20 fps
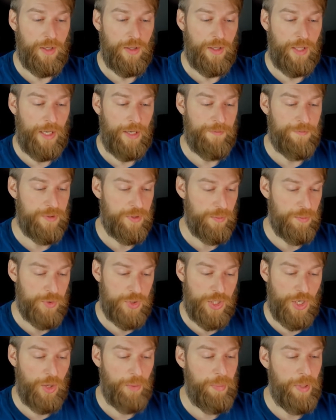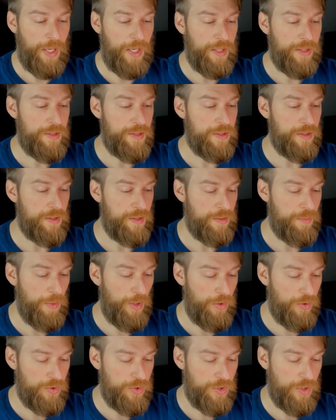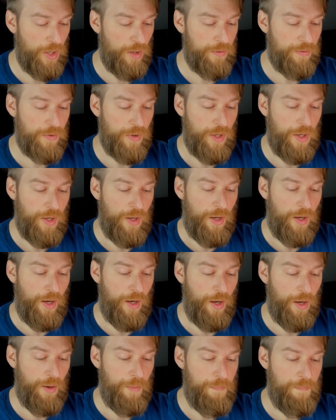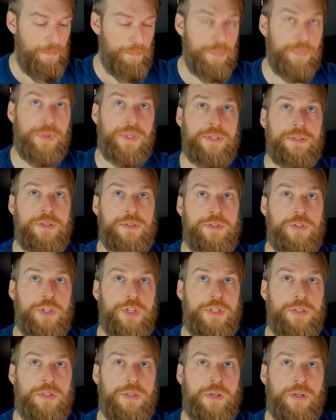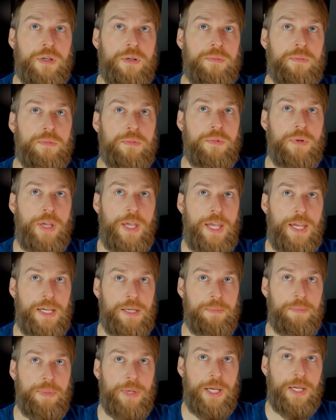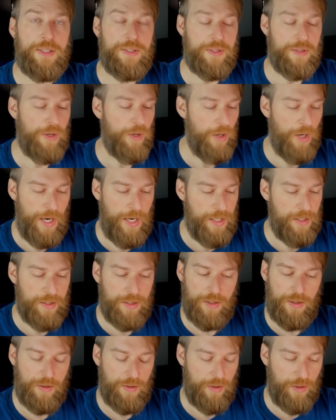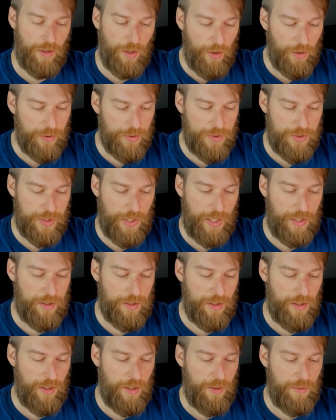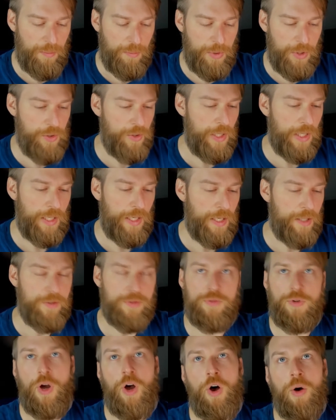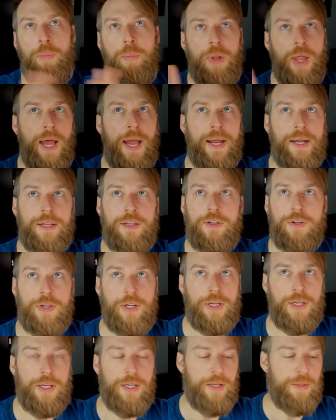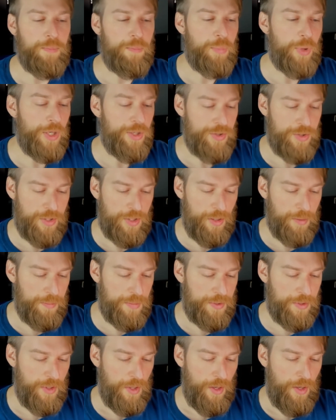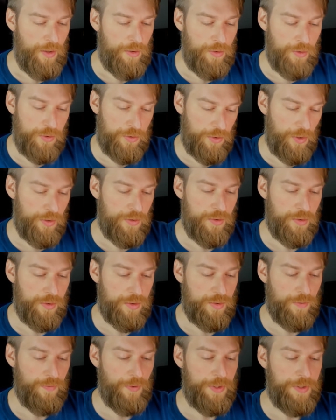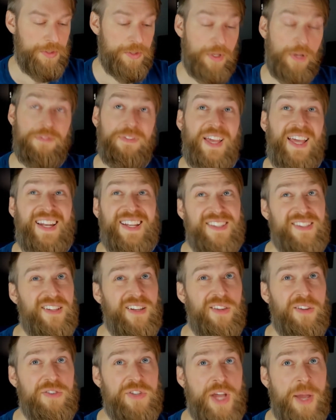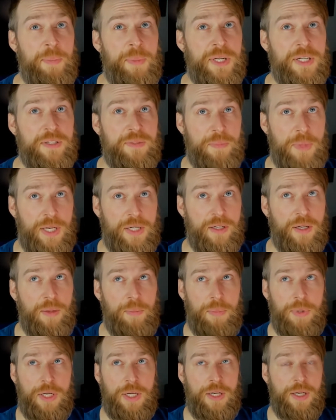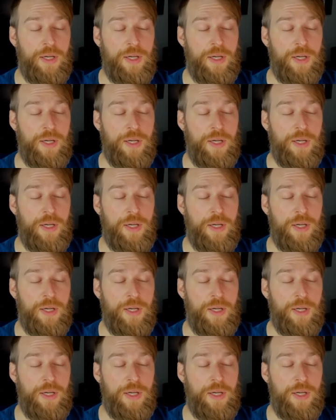They have some gel pens and some other stuff. This is just their 8 color set, but you can get all black, you can get brush tips. There's all sorts of fun stuff, and it's another Japanese made company.